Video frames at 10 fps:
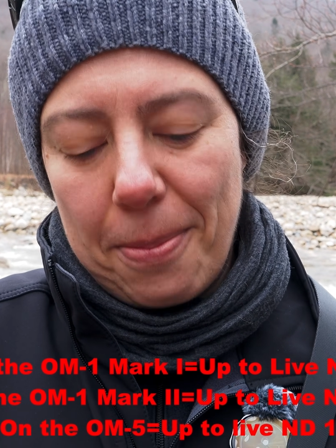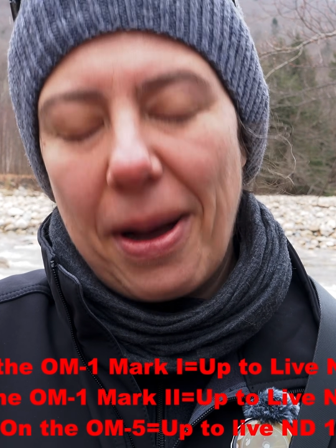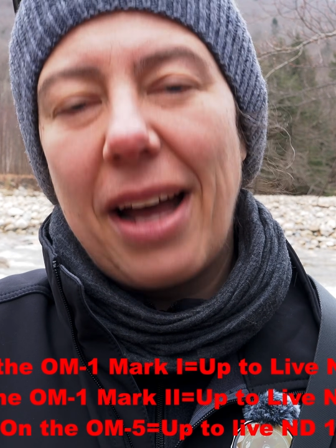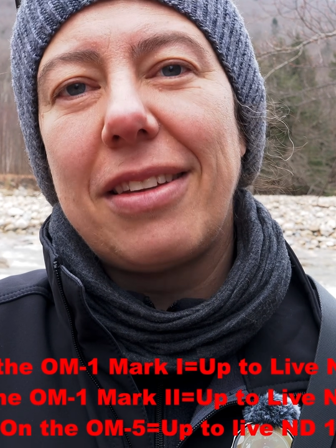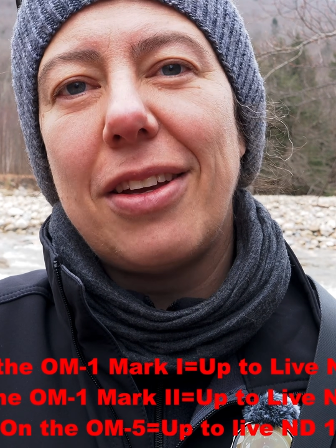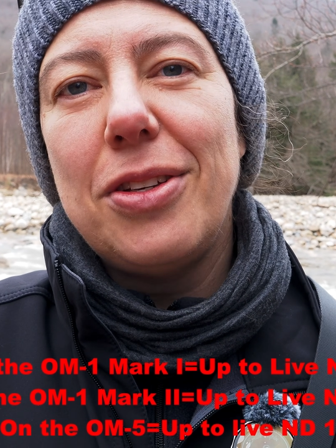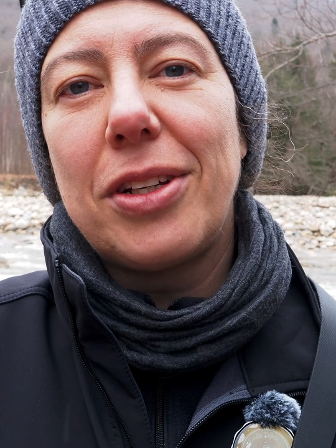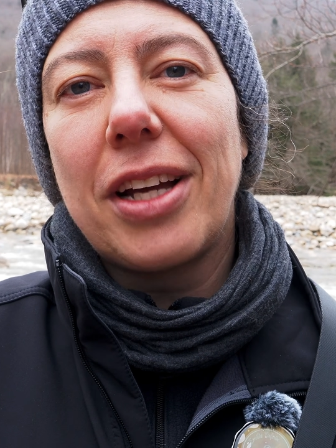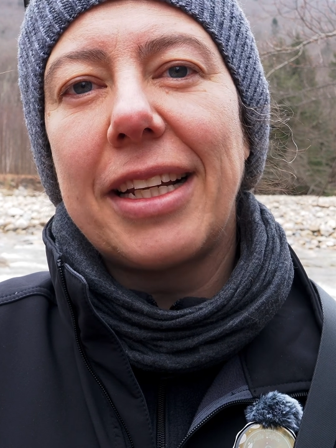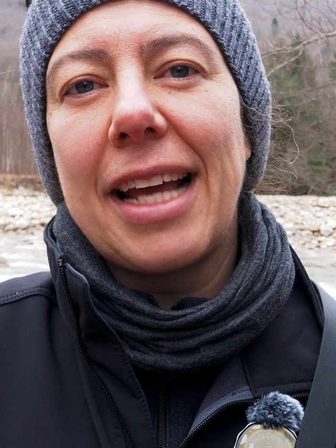But you
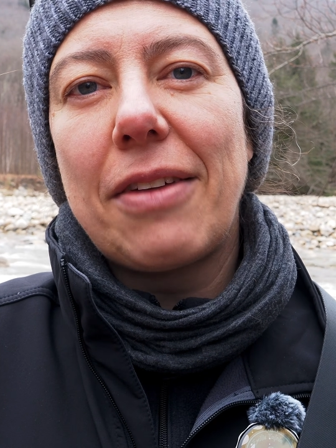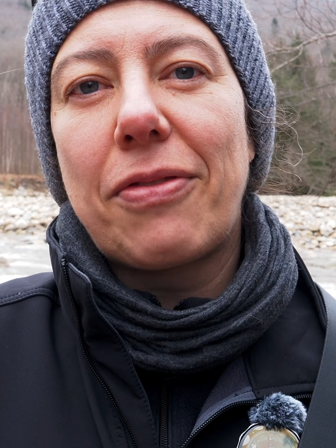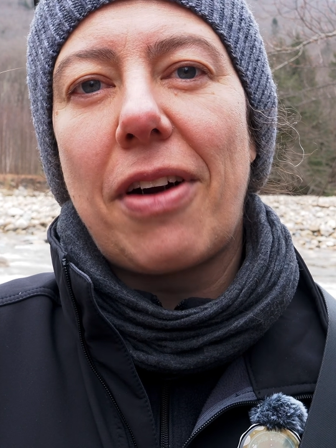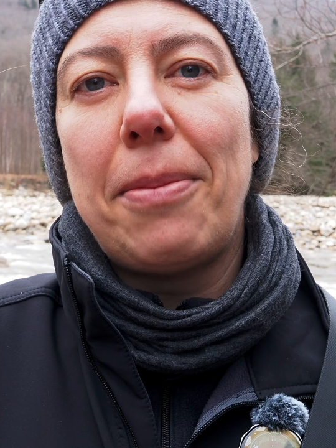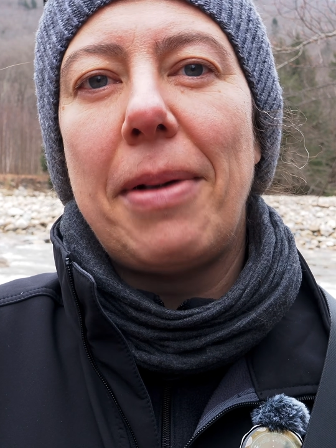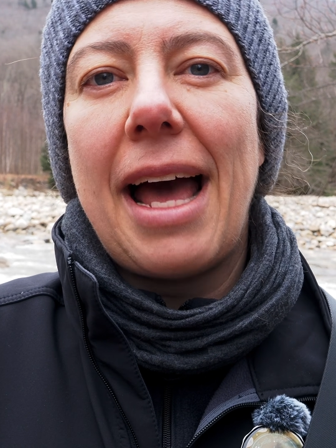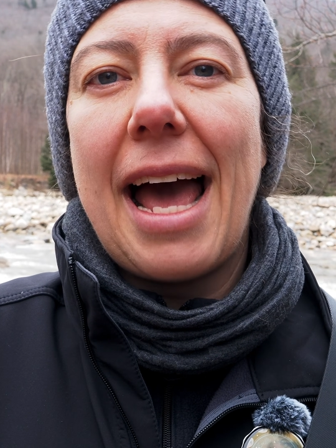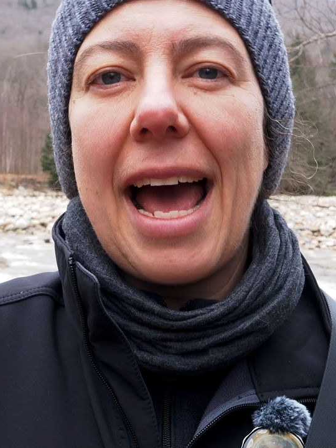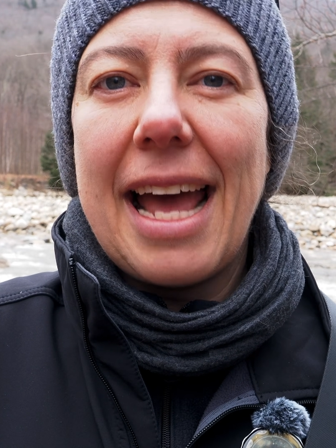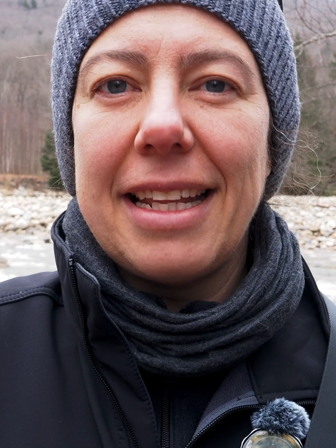can get from
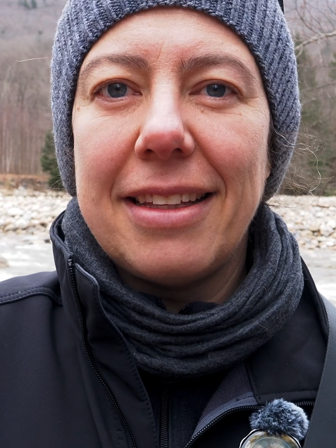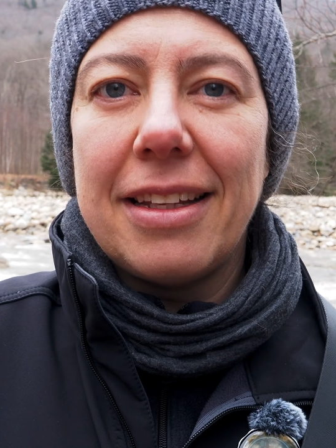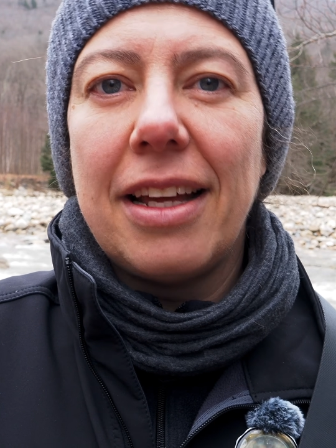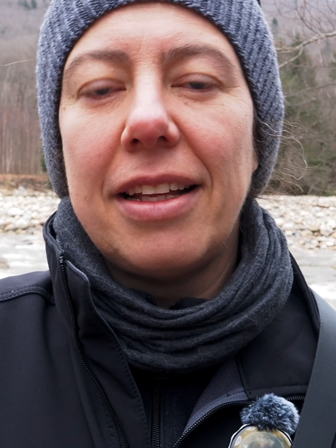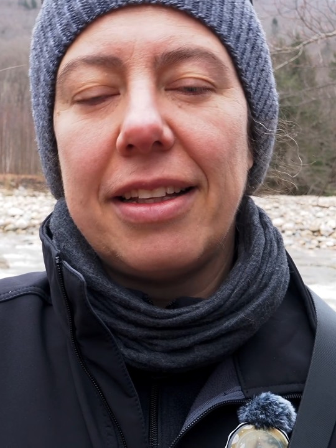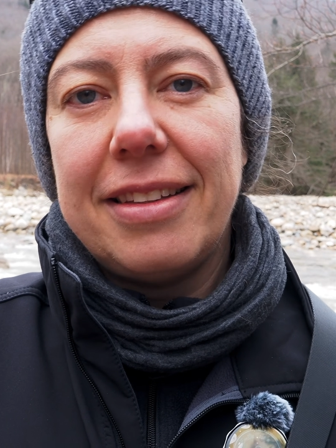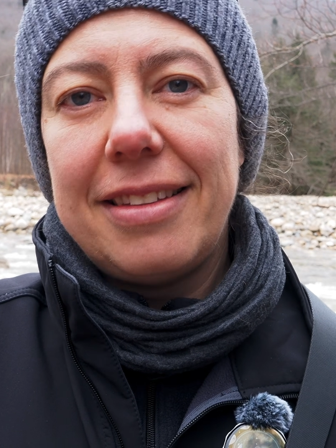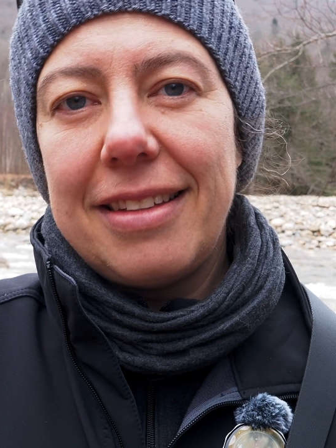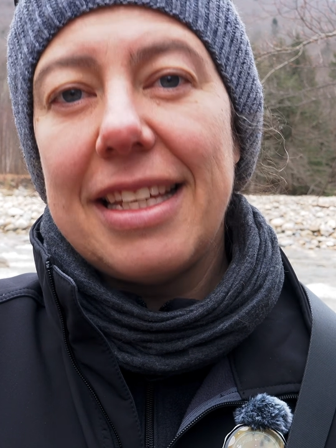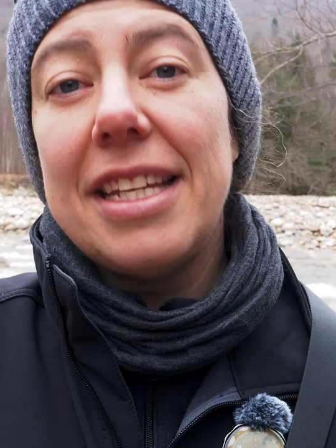
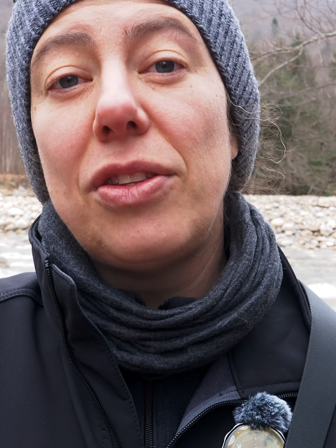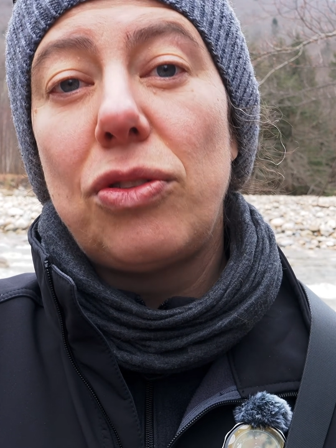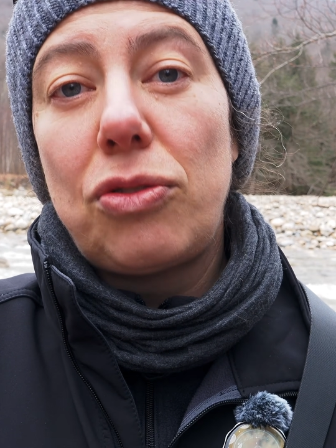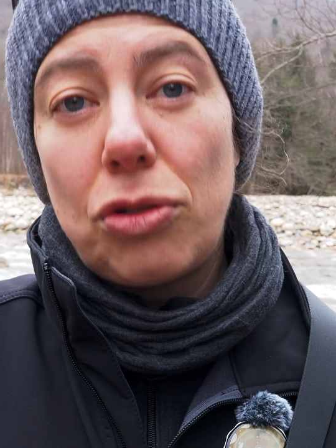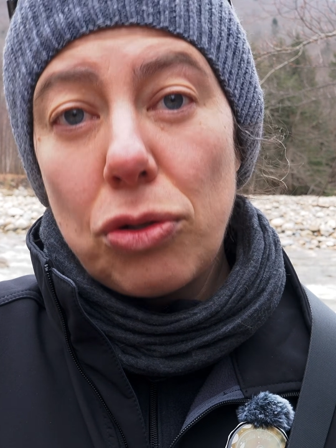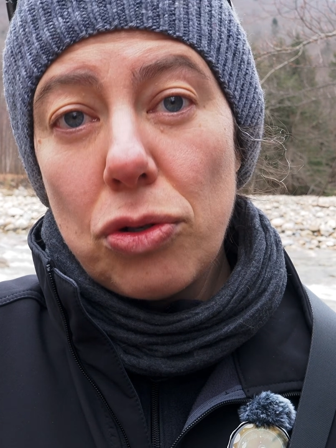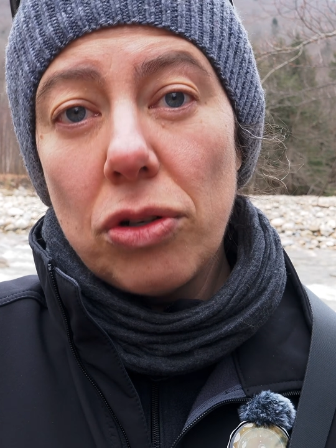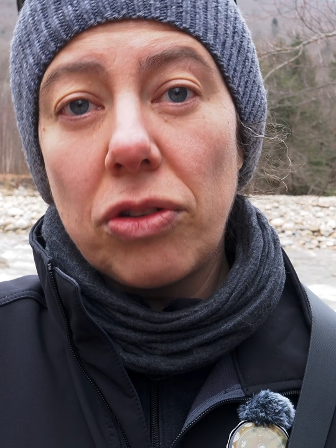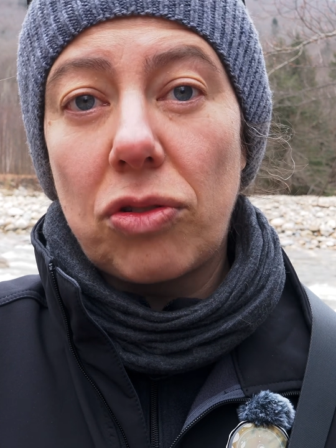ND2,